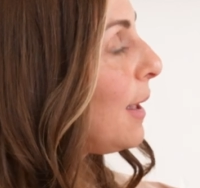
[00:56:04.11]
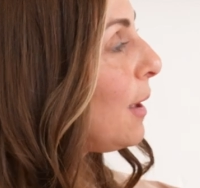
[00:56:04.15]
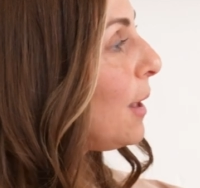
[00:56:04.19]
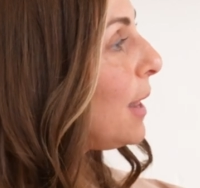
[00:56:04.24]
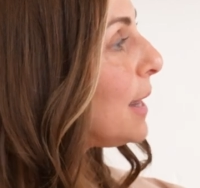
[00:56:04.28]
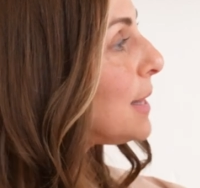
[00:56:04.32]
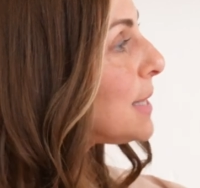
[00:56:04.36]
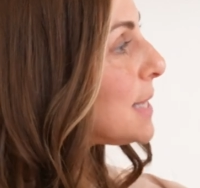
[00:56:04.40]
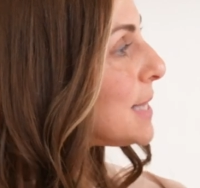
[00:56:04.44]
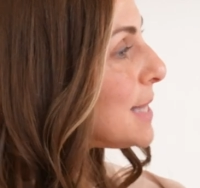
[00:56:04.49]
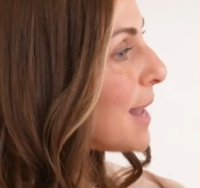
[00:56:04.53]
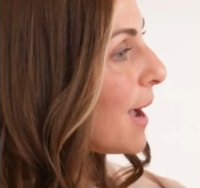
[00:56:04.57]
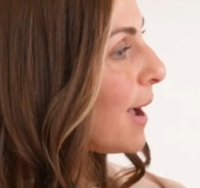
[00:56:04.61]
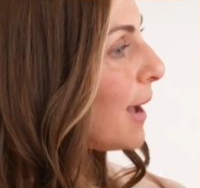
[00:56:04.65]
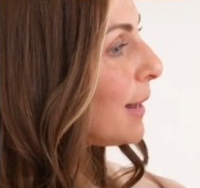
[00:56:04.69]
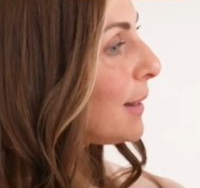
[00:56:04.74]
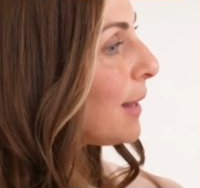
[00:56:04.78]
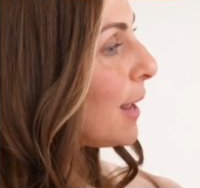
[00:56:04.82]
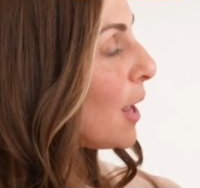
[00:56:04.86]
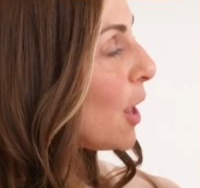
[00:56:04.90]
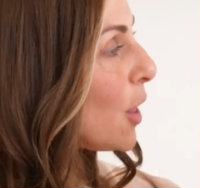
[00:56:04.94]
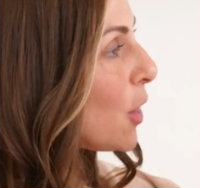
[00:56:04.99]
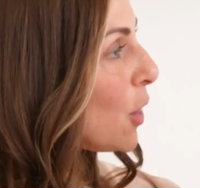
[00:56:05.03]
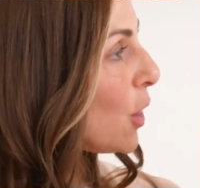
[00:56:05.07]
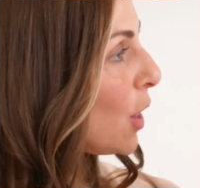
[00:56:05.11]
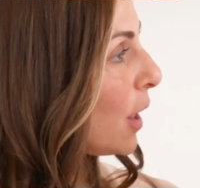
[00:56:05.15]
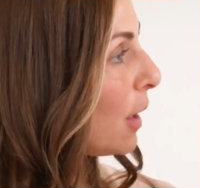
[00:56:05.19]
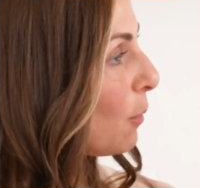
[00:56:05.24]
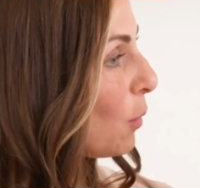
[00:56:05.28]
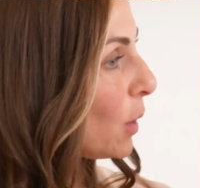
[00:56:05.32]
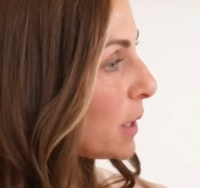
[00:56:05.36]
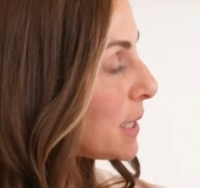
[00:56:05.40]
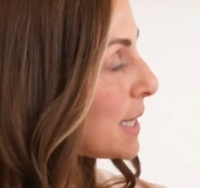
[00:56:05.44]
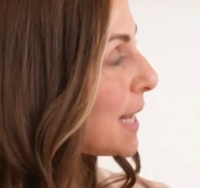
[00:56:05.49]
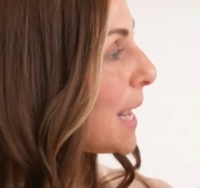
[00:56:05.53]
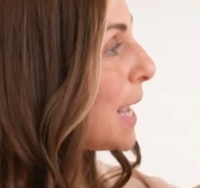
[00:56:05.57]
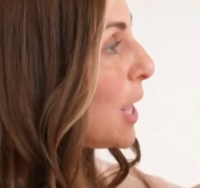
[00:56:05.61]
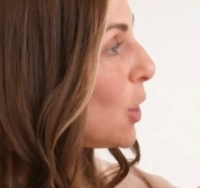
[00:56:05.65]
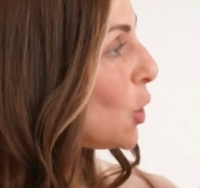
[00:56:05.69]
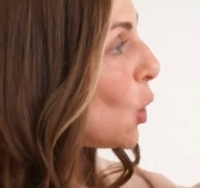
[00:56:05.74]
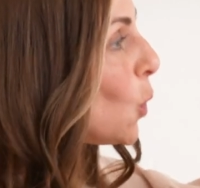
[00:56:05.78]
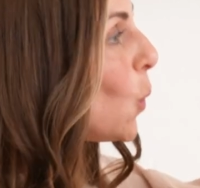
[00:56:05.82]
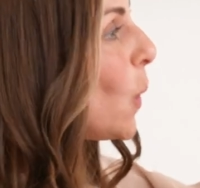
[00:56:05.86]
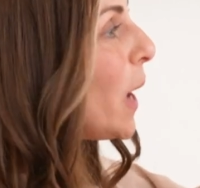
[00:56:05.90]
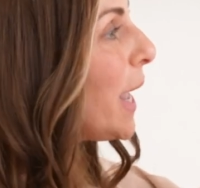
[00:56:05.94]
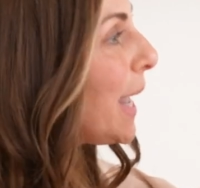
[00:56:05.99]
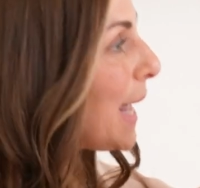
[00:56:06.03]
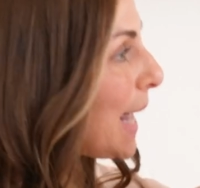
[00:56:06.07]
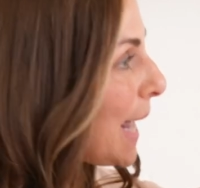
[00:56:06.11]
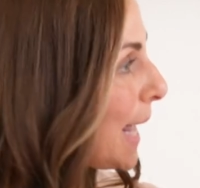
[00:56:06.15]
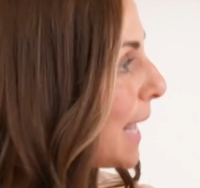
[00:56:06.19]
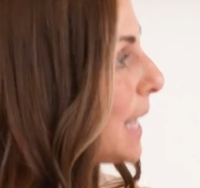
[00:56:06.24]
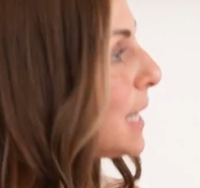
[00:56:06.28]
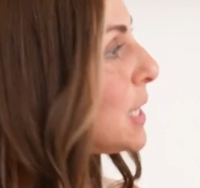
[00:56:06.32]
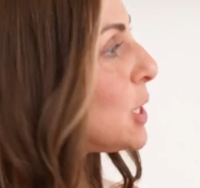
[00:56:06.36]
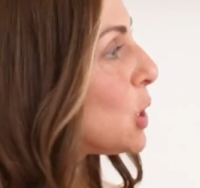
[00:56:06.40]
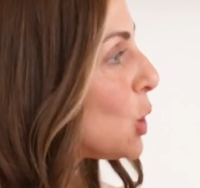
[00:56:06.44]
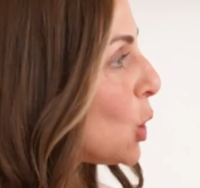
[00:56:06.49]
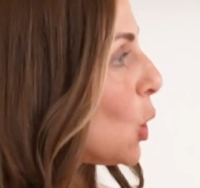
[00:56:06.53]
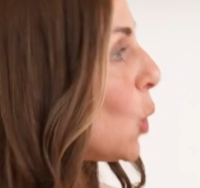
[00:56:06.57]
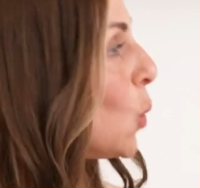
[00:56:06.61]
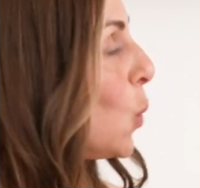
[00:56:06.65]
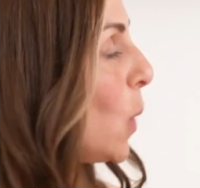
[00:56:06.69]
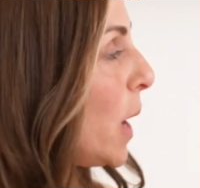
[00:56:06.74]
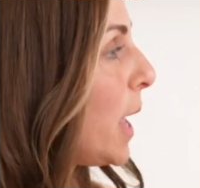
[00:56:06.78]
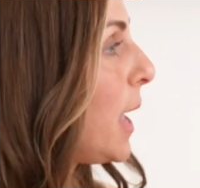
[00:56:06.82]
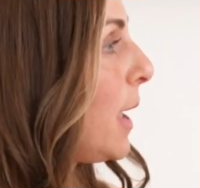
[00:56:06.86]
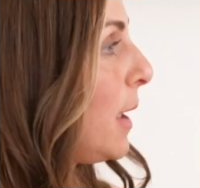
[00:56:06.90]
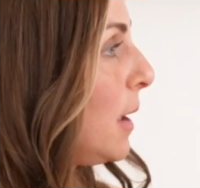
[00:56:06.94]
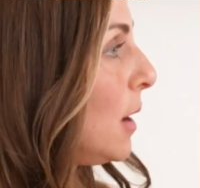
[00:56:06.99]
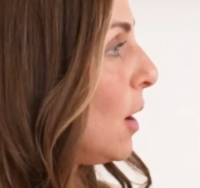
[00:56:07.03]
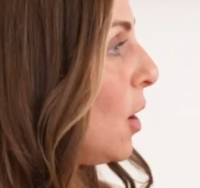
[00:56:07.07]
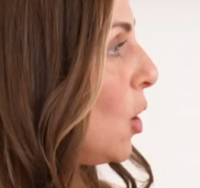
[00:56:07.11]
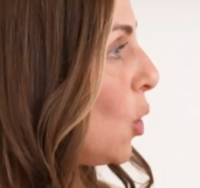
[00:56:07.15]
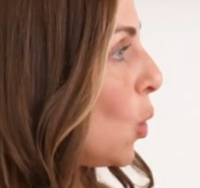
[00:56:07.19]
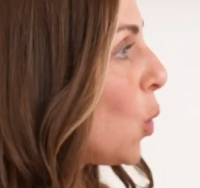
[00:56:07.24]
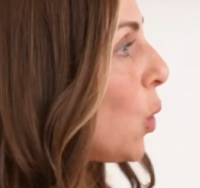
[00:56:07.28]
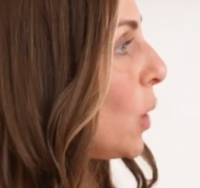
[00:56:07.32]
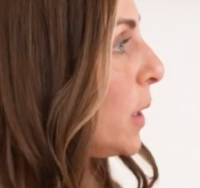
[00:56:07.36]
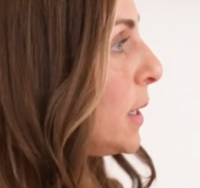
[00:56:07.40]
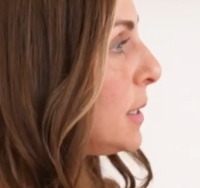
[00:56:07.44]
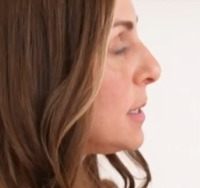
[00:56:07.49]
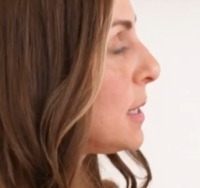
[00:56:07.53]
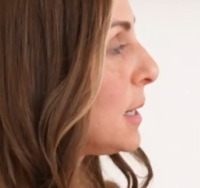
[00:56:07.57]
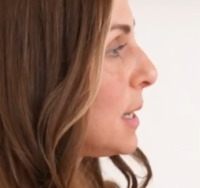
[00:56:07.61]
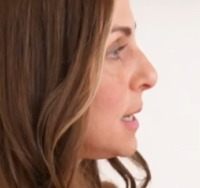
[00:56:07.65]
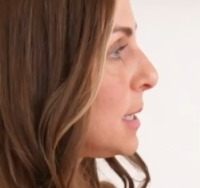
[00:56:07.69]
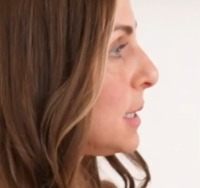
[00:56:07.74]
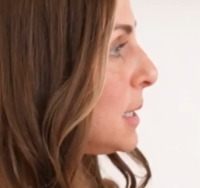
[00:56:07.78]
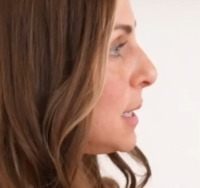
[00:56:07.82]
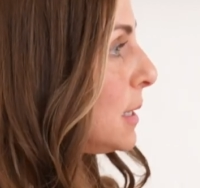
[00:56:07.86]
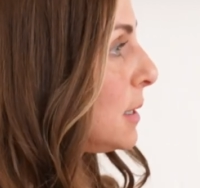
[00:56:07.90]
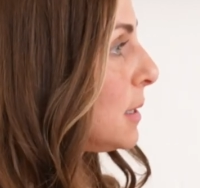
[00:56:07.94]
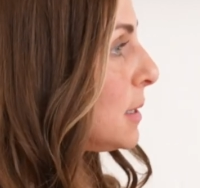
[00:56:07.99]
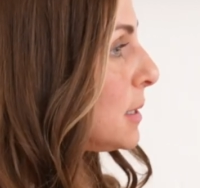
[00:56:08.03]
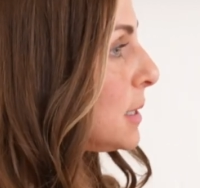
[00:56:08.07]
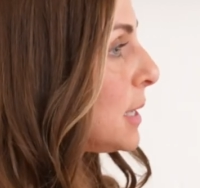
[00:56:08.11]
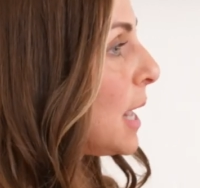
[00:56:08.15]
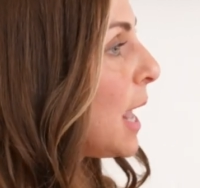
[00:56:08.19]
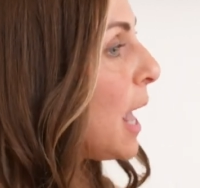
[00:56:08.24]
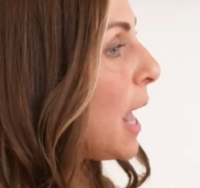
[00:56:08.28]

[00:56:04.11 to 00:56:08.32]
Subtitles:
it's not, what's in the way is the way, according to Hasidus.